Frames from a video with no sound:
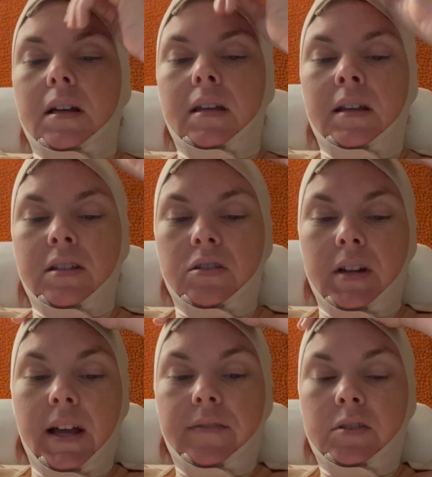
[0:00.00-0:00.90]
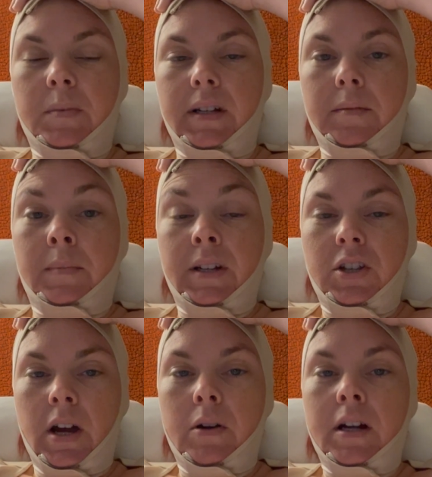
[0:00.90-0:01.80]
yesterday after my my
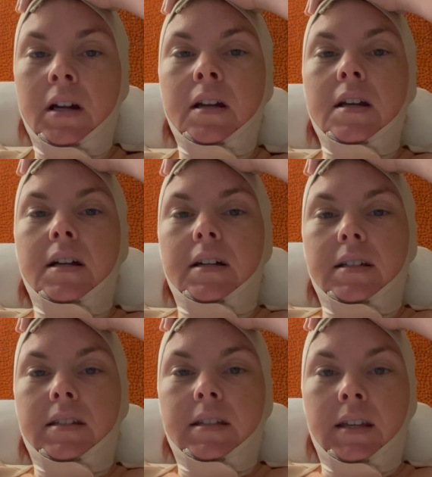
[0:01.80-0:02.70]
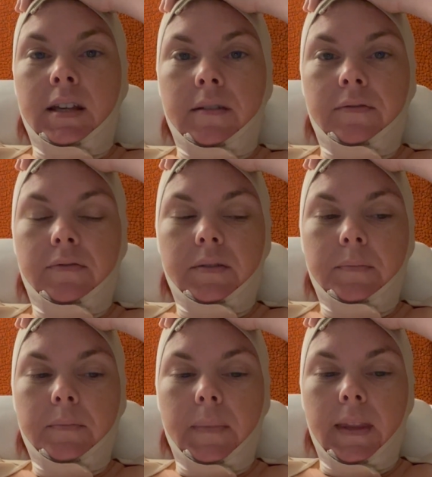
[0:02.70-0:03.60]
shower, Steve
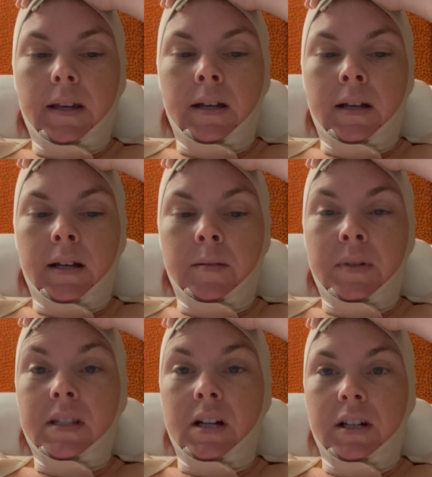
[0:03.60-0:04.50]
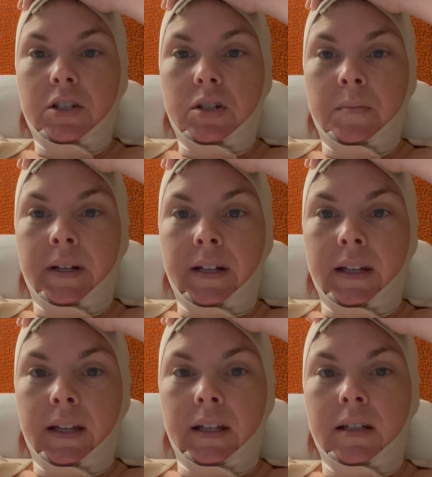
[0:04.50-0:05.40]
uh, massaged
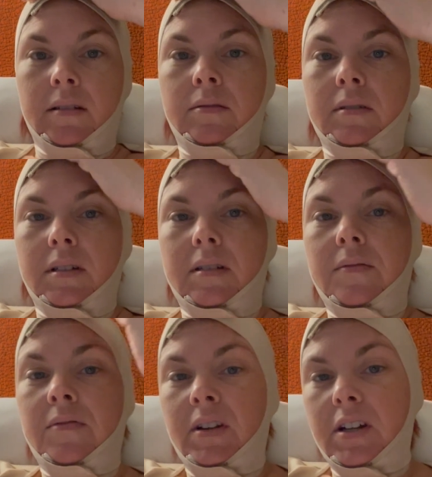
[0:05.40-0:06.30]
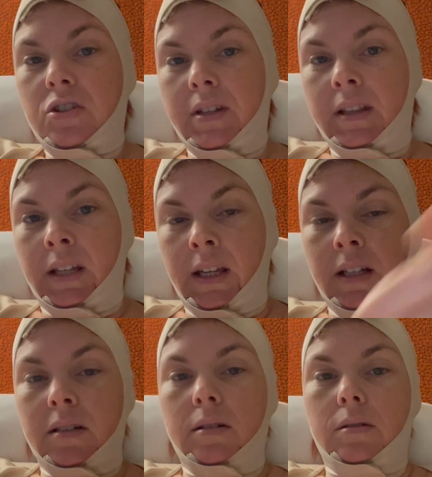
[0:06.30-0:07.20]
my, very gently
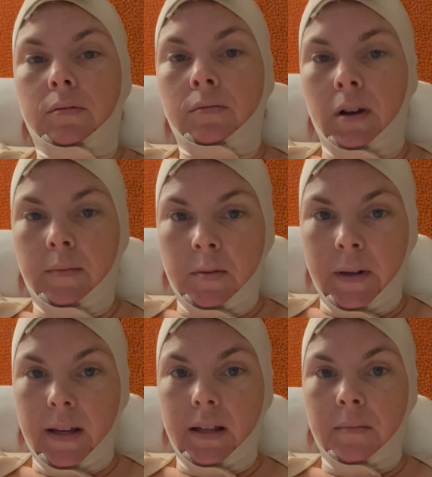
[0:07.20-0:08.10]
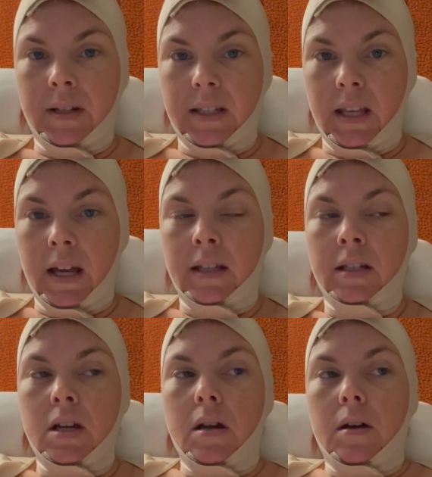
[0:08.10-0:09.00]
rubbed my my skin
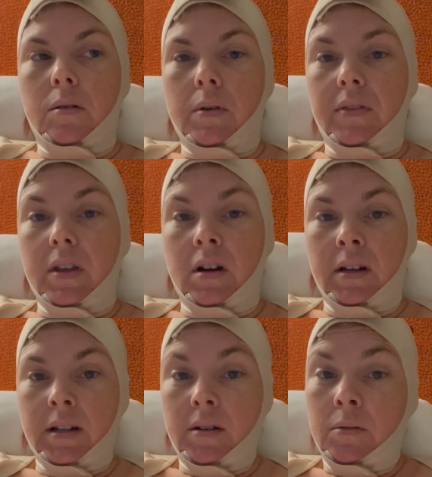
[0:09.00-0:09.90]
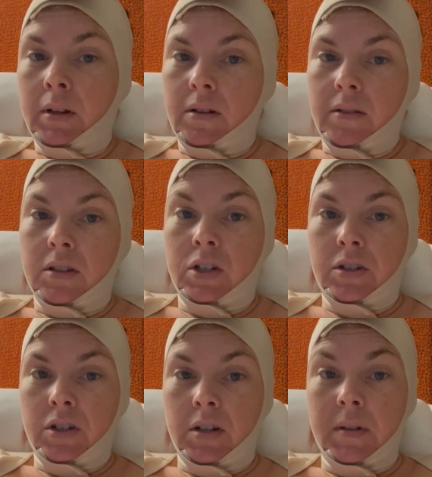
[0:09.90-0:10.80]
with the arnica oil, the
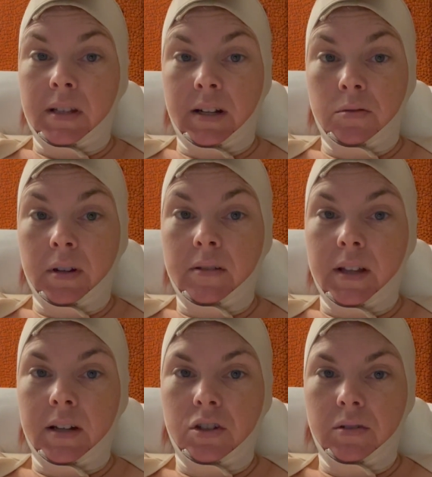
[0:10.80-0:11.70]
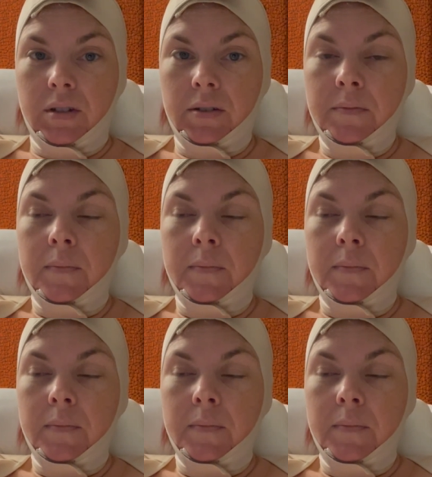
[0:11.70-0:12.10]
ginger massage oil that I showed you.